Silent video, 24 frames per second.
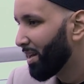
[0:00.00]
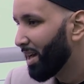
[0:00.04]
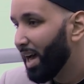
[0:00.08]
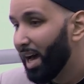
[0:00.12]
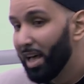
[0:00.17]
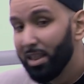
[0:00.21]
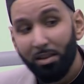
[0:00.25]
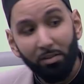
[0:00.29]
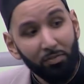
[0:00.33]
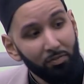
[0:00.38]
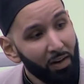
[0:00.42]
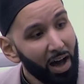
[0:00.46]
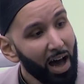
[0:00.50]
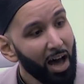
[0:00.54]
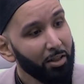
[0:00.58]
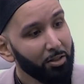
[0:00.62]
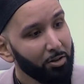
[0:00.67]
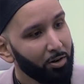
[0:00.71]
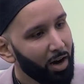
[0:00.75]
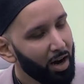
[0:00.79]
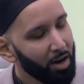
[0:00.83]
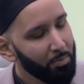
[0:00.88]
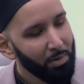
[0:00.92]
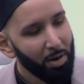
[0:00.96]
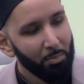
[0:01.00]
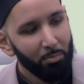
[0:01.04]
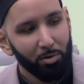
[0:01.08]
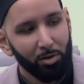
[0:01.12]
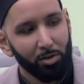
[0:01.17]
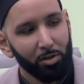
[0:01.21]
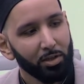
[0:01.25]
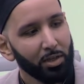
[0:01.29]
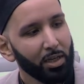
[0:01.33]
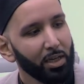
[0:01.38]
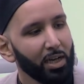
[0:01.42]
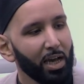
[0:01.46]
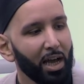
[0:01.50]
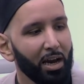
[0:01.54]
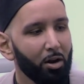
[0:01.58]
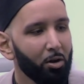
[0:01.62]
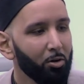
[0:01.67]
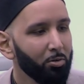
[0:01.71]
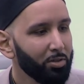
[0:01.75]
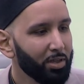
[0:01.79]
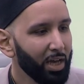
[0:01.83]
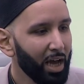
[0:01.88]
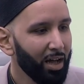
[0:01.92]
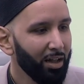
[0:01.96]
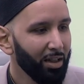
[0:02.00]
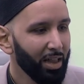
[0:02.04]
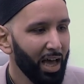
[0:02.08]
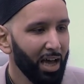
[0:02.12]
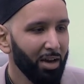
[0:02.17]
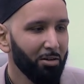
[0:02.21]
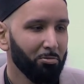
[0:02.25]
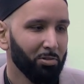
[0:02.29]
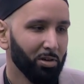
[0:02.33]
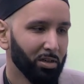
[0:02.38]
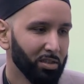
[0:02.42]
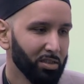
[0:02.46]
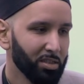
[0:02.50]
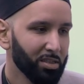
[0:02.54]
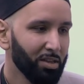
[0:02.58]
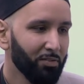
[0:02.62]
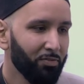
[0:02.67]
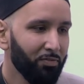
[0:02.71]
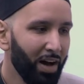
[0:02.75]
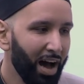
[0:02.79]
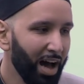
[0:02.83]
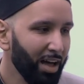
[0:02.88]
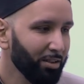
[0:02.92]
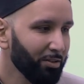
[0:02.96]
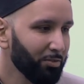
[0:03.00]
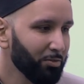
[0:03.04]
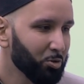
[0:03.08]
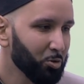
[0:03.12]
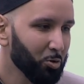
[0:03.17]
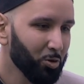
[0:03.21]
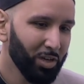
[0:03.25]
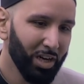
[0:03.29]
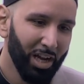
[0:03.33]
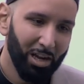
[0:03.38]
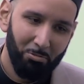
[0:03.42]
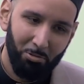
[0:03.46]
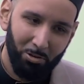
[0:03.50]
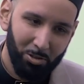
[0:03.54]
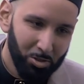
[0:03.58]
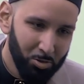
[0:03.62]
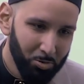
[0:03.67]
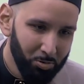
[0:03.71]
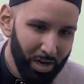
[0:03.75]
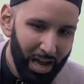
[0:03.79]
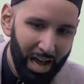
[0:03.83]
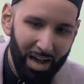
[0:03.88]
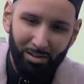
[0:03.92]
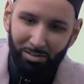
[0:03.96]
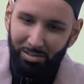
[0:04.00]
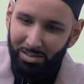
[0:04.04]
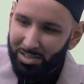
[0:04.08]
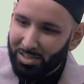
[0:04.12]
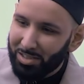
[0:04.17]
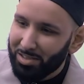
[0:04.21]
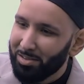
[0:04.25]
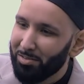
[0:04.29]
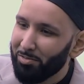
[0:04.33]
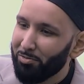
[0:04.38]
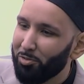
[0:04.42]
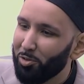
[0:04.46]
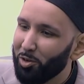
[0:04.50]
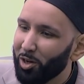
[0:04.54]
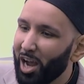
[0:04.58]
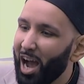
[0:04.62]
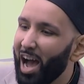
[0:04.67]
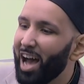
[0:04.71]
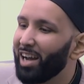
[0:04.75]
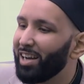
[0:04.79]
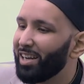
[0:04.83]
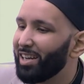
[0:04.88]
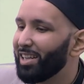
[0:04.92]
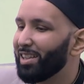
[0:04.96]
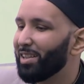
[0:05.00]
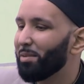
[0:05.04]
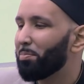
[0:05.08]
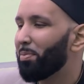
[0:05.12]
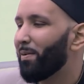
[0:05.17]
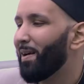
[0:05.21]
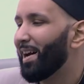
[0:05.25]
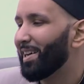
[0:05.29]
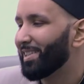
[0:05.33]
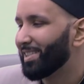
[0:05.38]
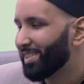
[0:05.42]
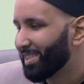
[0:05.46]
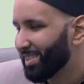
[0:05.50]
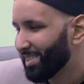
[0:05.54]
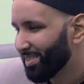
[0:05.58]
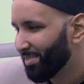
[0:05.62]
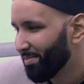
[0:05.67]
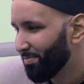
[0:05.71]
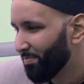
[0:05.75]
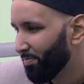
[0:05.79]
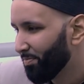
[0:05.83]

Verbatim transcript: And the father, I remember looking at Odell Edwards, the father of Jordan Edwards, who now's forgotten in the press,